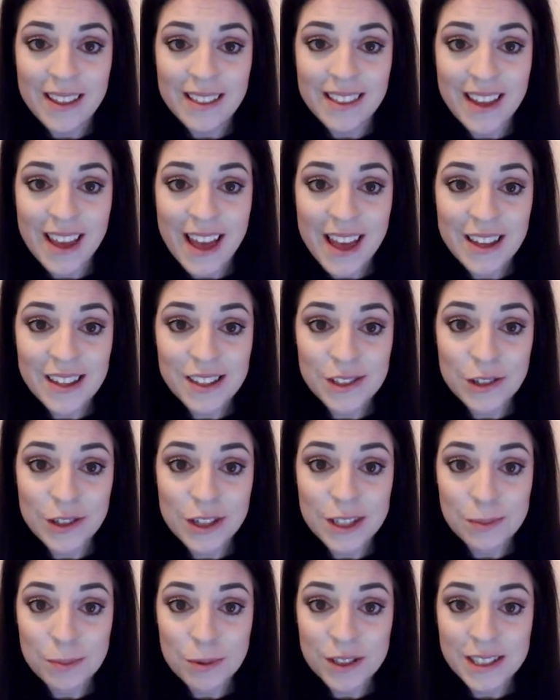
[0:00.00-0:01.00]
the case
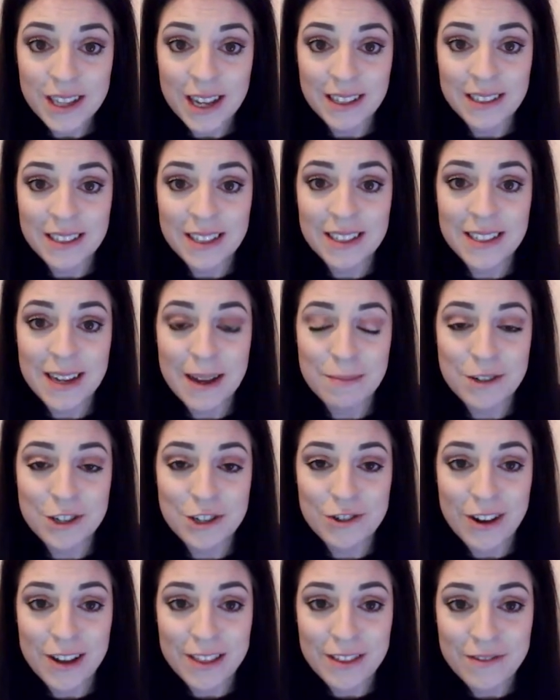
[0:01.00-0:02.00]
studies presented
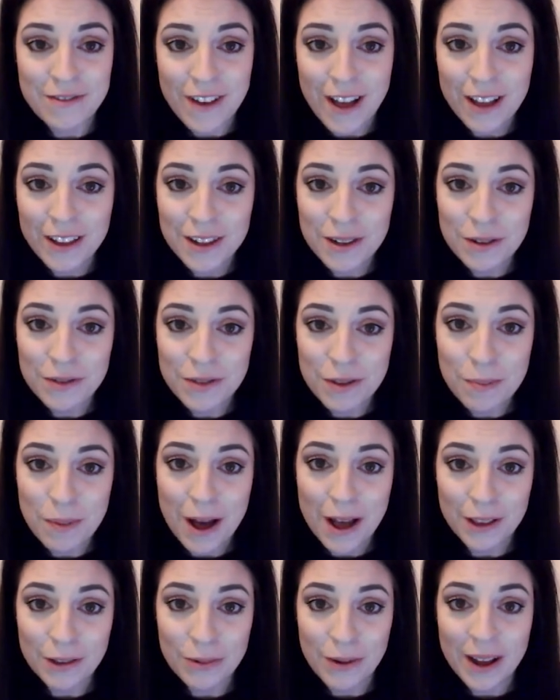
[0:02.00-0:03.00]
demonstrate the value of the
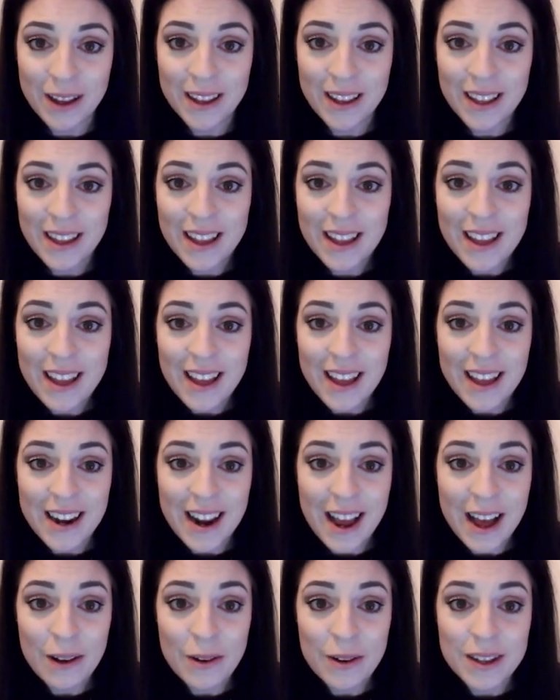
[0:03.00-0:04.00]
pathway and
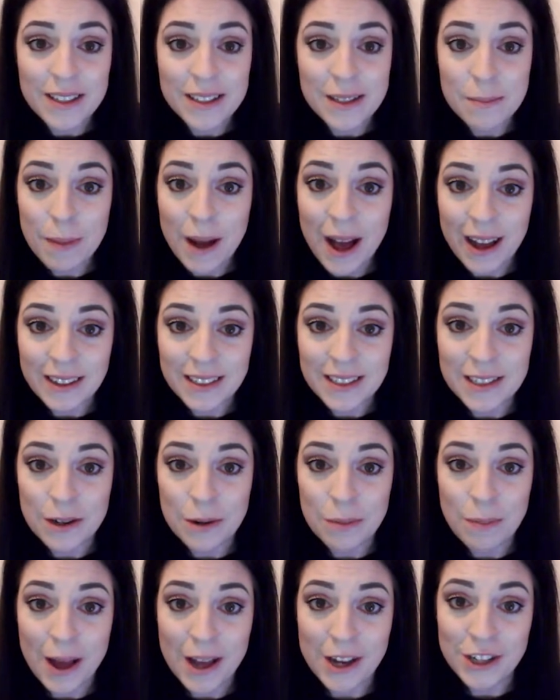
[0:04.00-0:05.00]
how it has impacted
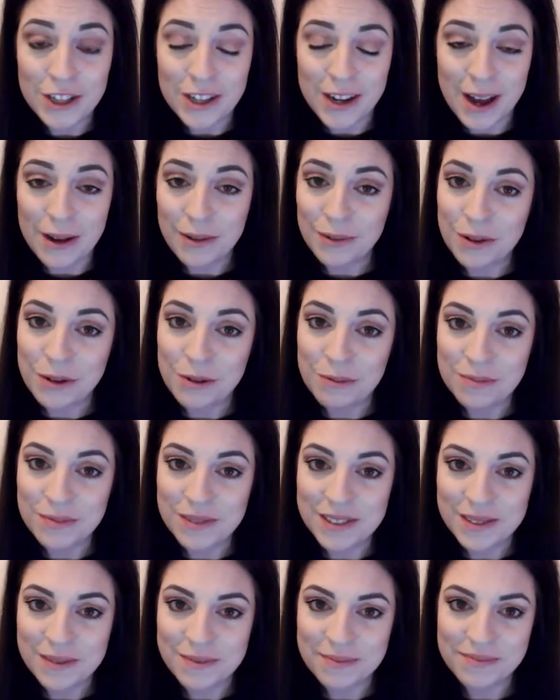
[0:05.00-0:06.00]
on patient
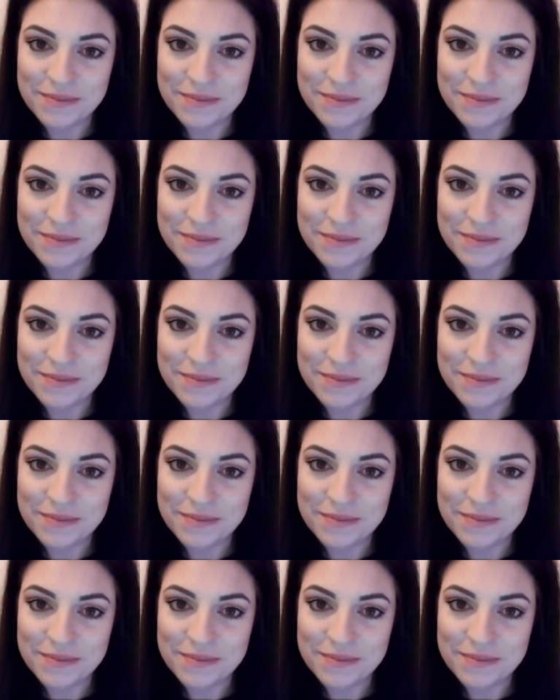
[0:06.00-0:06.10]
outcomes.